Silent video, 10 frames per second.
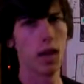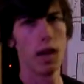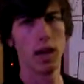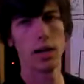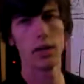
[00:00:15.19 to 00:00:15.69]

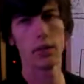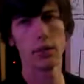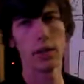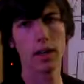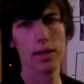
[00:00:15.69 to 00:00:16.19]
Another
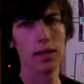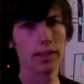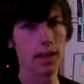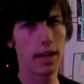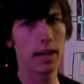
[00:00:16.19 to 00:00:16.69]
thing I'd like
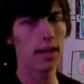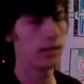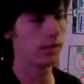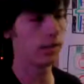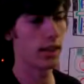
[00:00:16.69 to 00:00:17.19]
to add
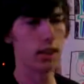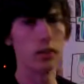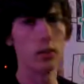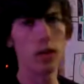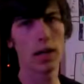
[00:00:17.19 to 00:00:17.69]
is that if
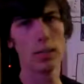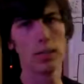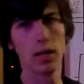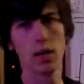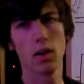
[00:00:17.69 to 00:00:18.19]
you like
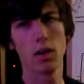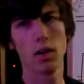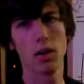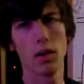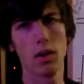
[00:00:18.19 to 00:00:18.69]
me
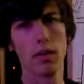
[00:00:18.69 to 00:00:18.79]
on